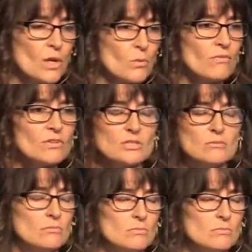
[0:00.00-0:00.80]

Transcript: We have a,